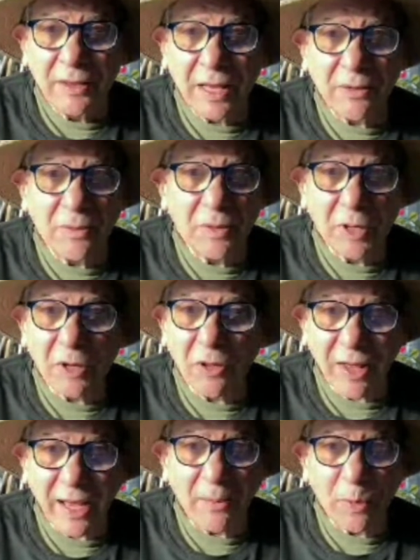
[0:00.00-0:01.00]
That
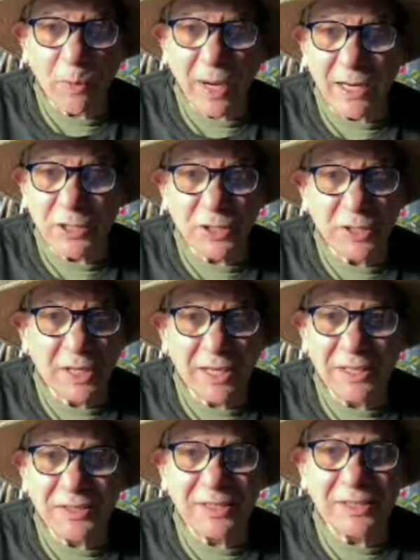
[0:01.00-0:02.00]
collaboration
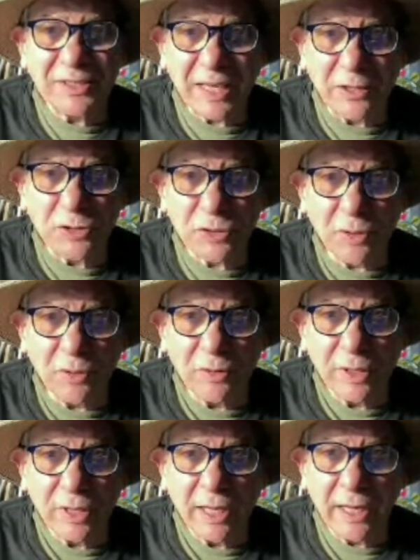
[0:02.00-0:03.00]
is essential.
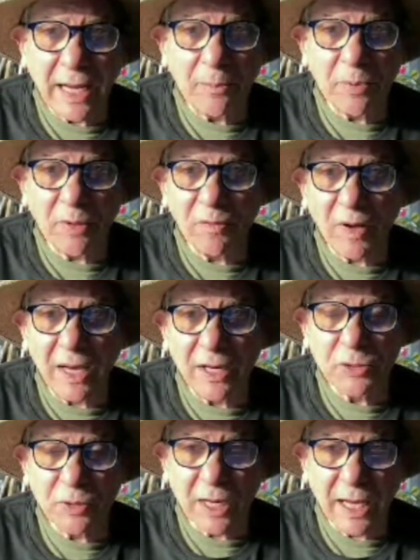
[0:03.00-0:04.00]
It
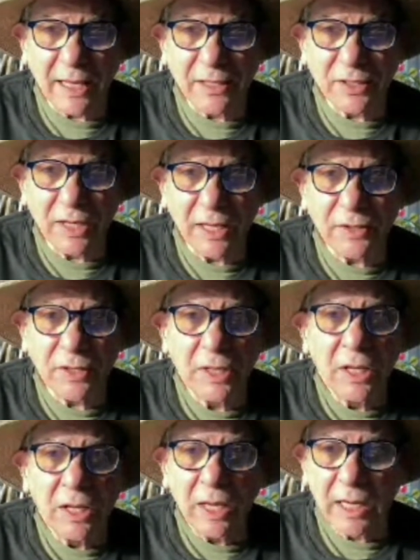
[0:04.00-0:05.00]
amplifies your content.
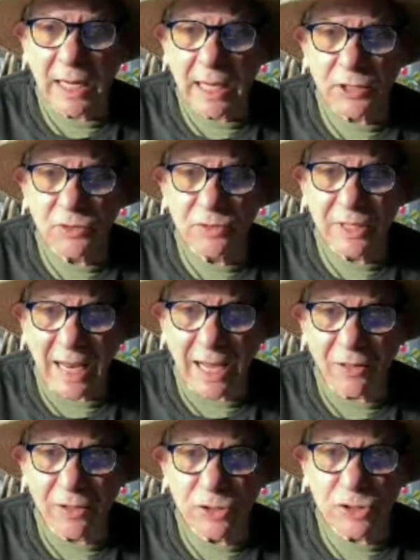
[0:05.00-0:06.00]
It gets you
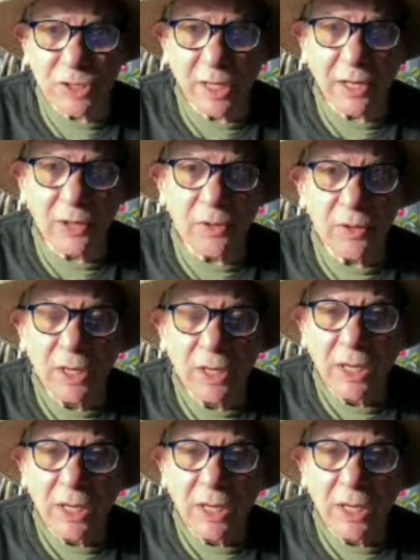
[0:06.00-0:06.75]
knowledge share.